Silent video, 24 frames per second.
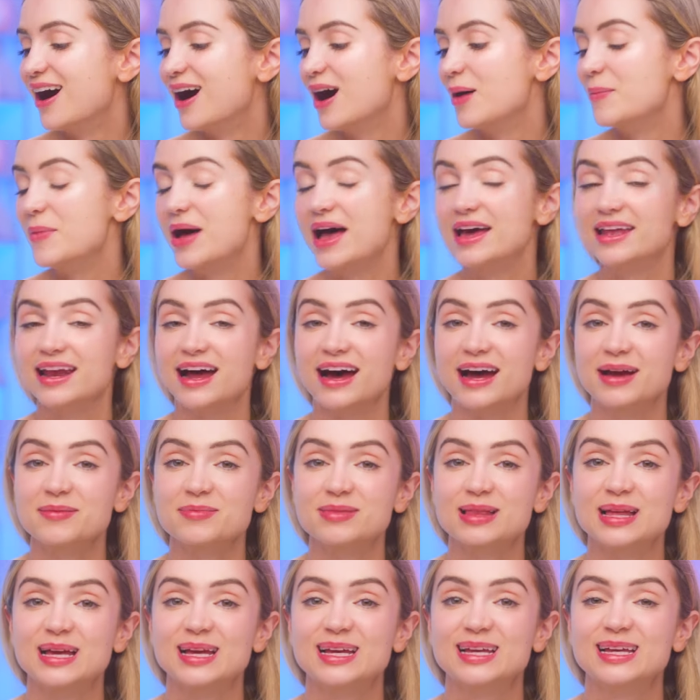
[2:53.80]
um, and
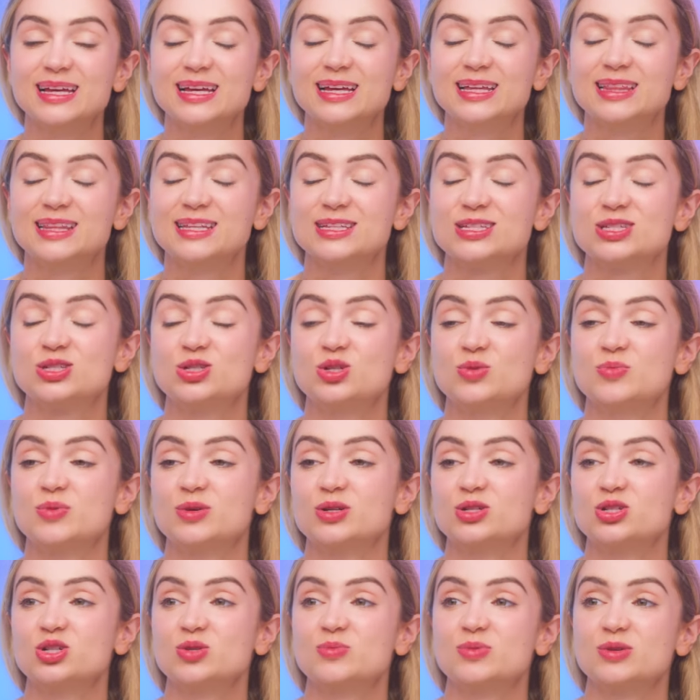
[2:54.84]
I'm like in the
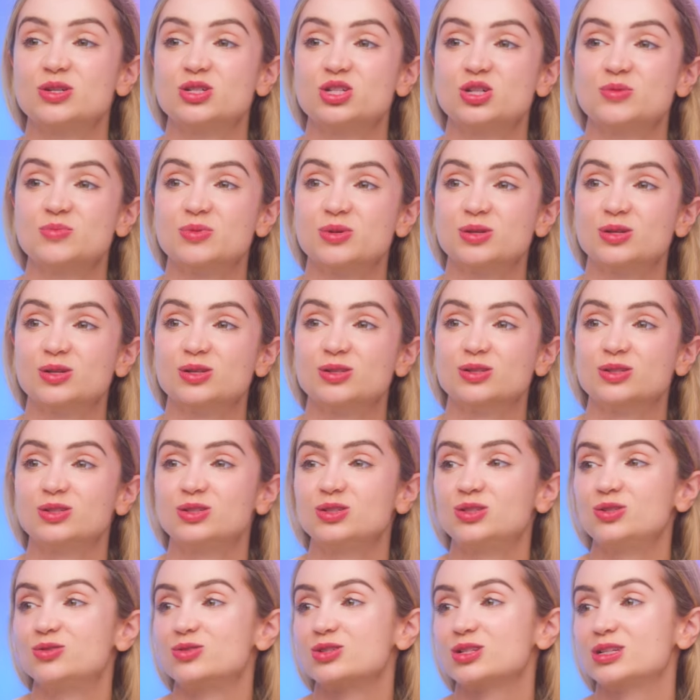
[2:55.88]
super duper duper
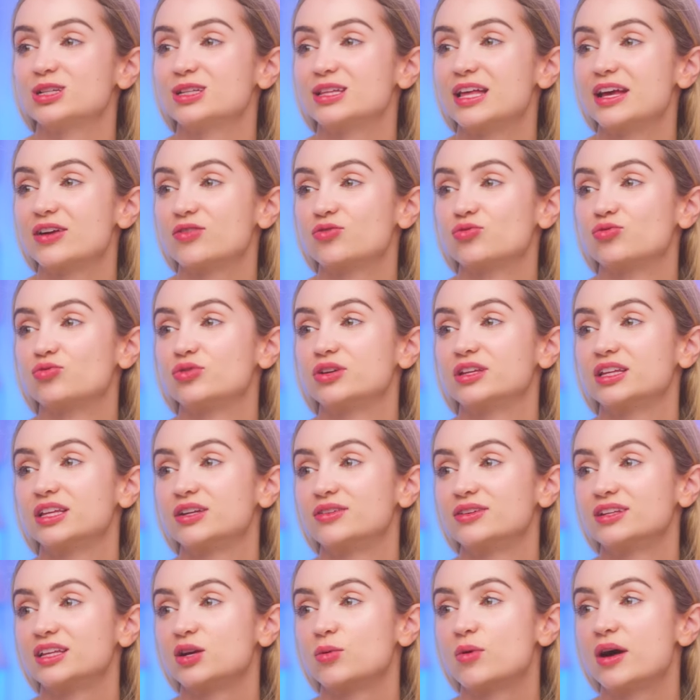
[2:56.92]
usually like
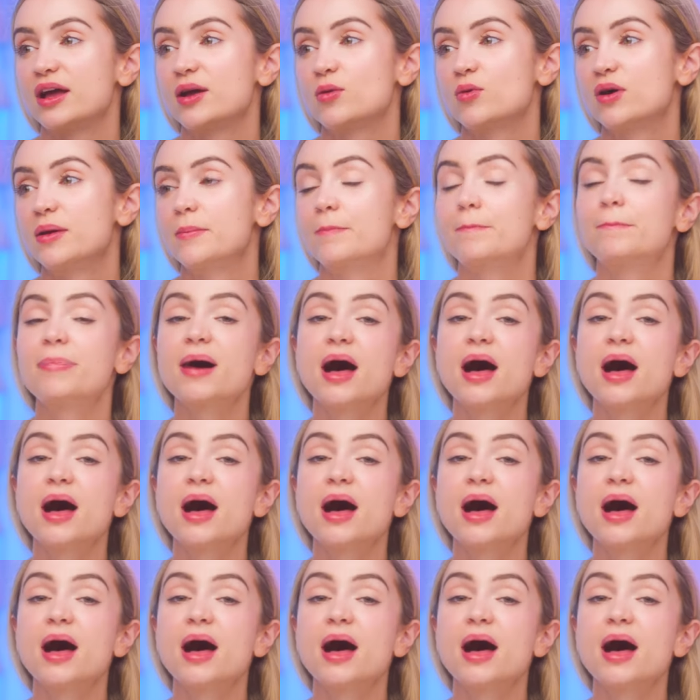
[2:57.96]
really, really white one.